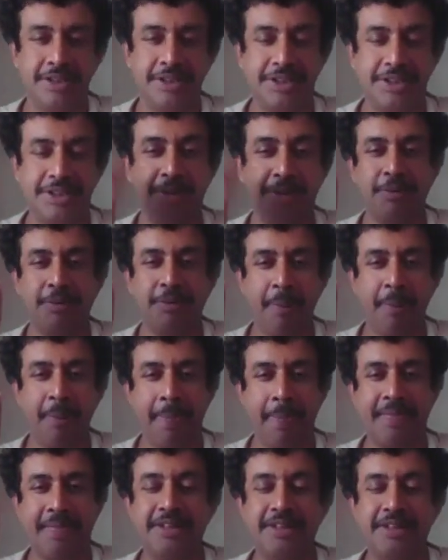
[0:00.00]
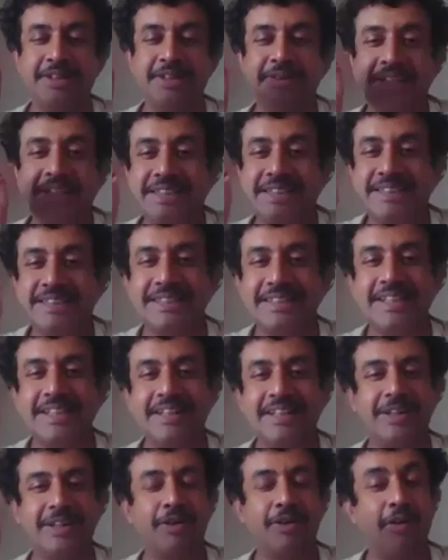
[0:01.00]
So, mm, so this
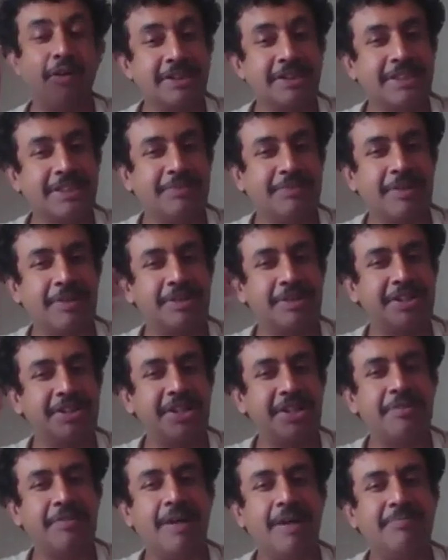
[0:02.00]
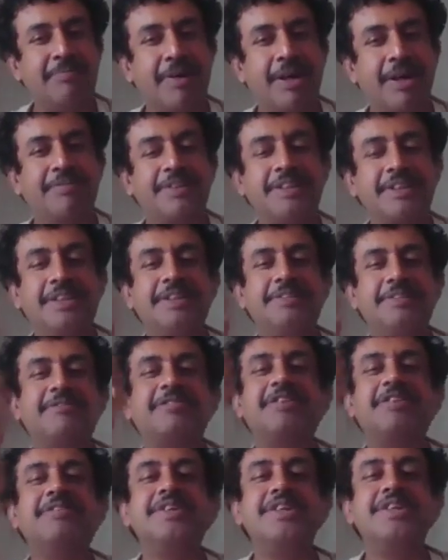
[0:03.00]
uh, concept of a Shiva Parvati
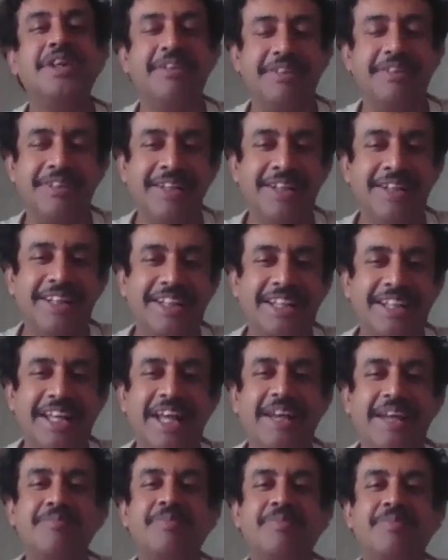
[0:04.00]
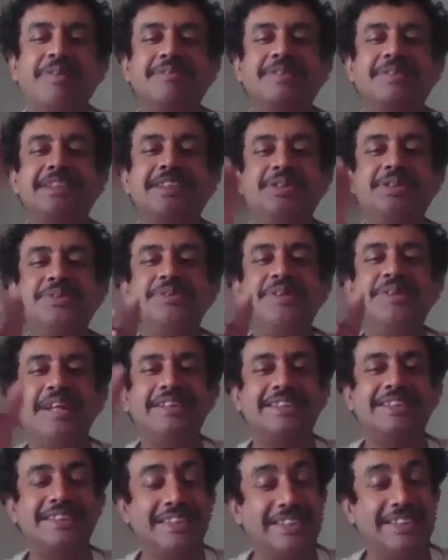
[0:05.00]
fusion came from C2
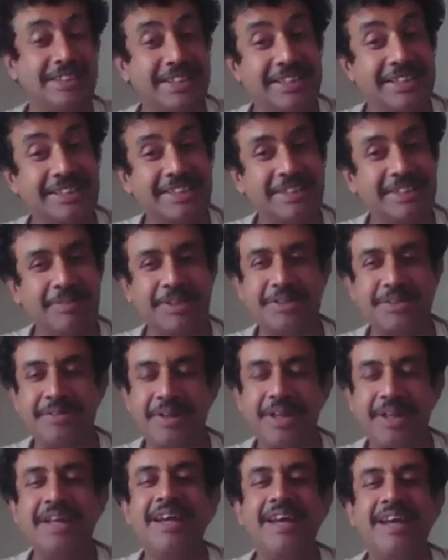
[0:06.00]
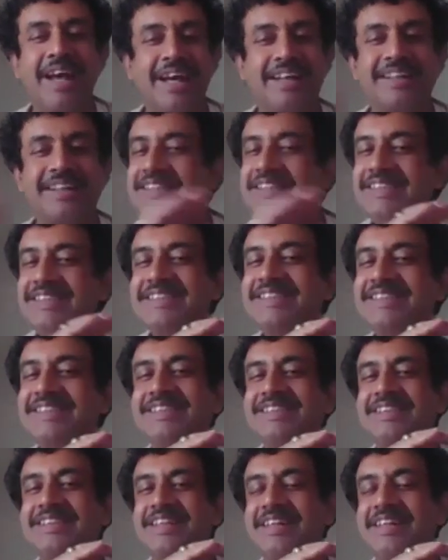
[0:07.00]
and C3 symmetry, and it
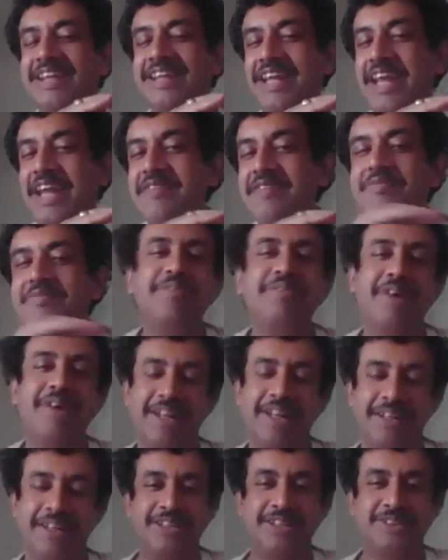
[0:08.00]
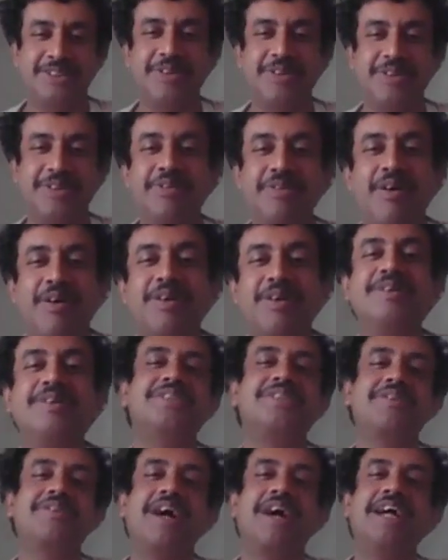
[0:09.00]
is everywhere. So you
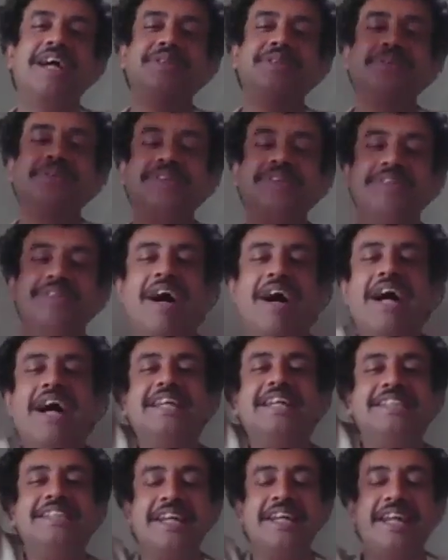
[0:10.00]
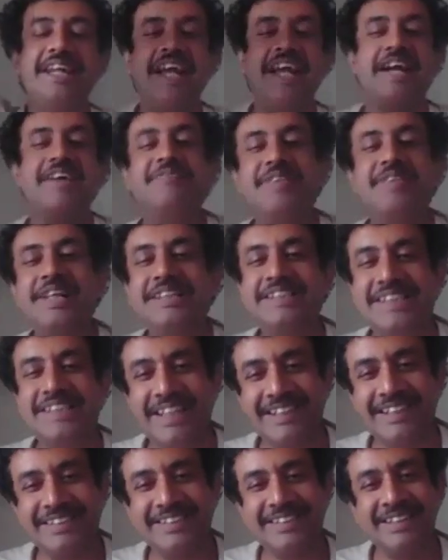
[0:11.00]
always try to divide every
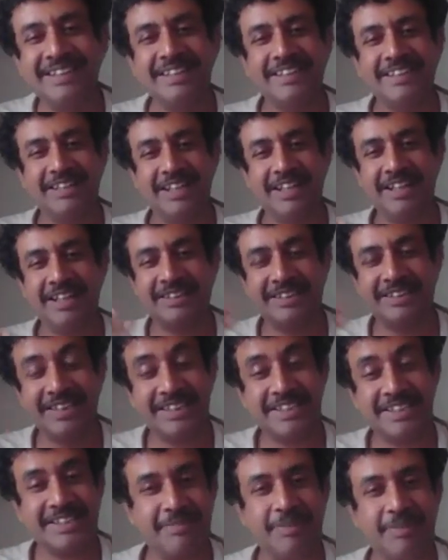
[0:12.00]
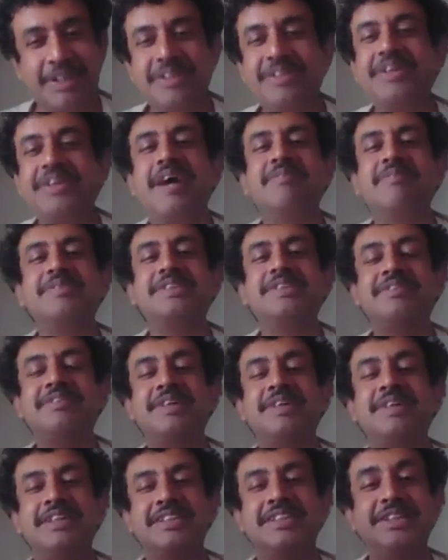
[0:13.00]
single uh, system in terms of
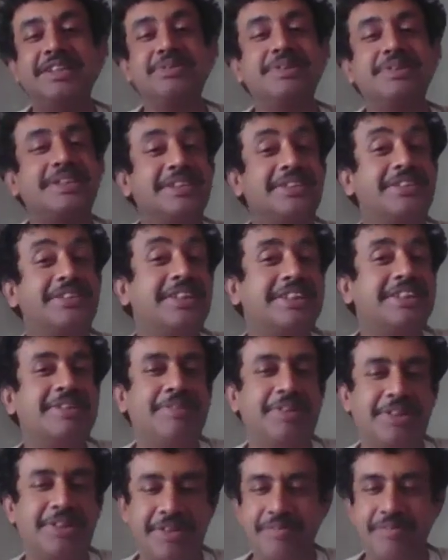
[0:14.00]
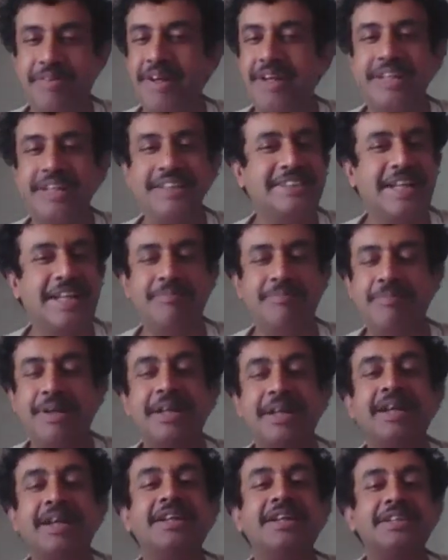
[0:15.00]
C2, C3 symmetry. For an
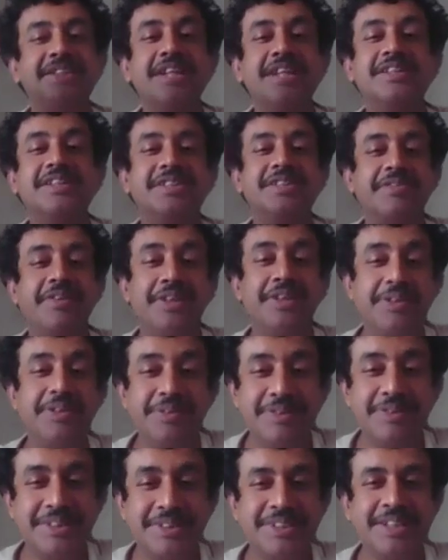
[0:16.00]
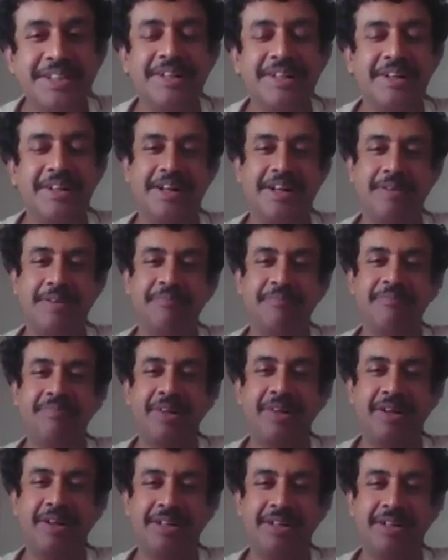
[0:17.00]
example, six ritus,
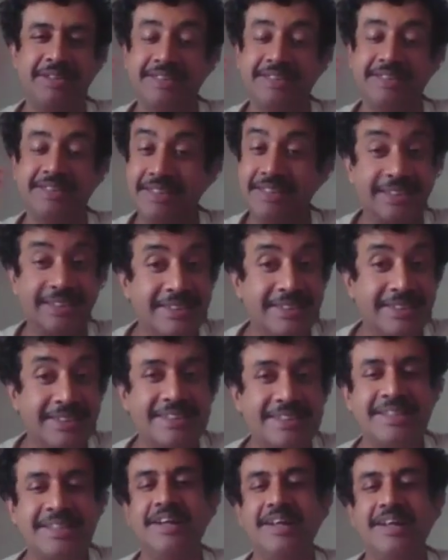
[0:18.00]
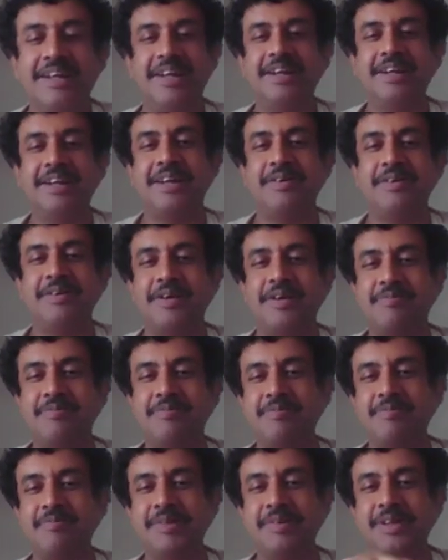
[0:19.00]
um, uh, the seasons, uh,
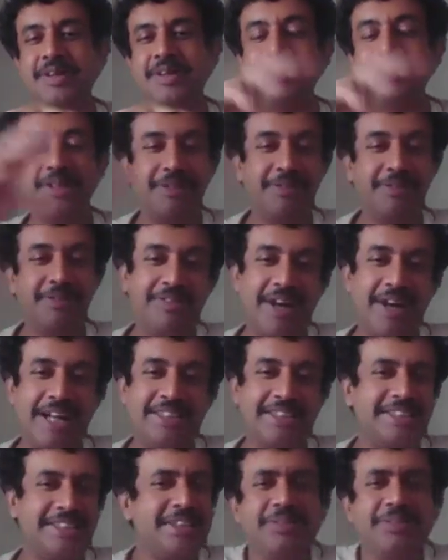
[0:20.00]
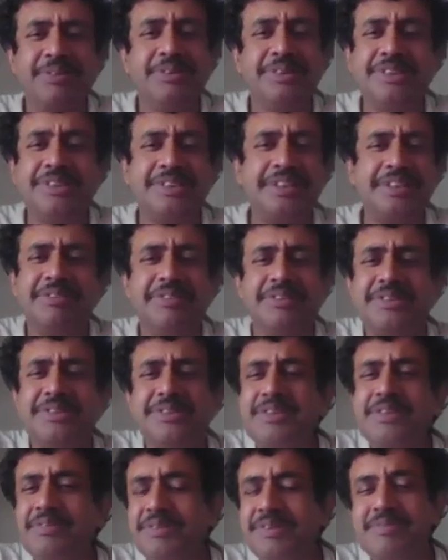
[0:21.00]
um, you, you divide it. You could you
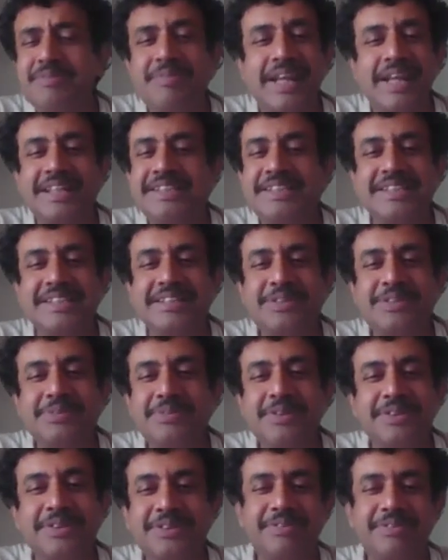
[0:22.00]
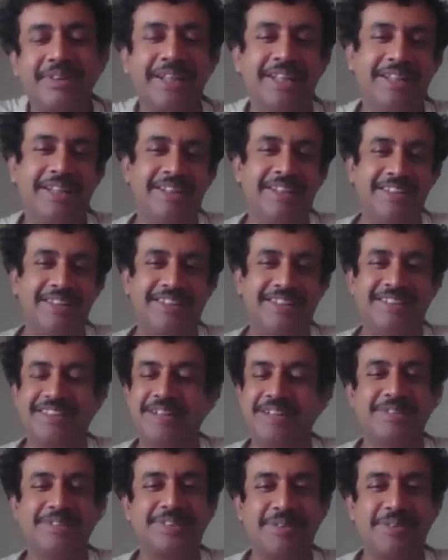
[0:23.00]
could you could make it uh, two or three, and
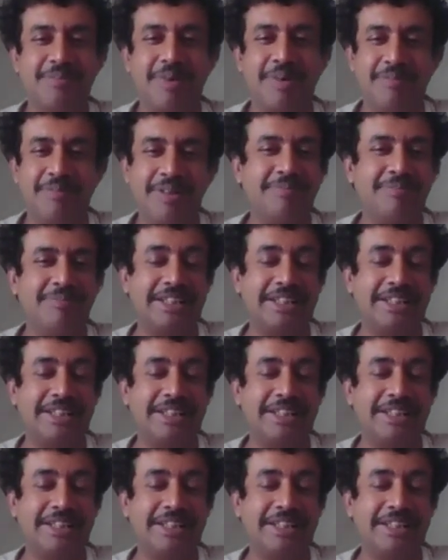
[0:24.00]
there was no problem.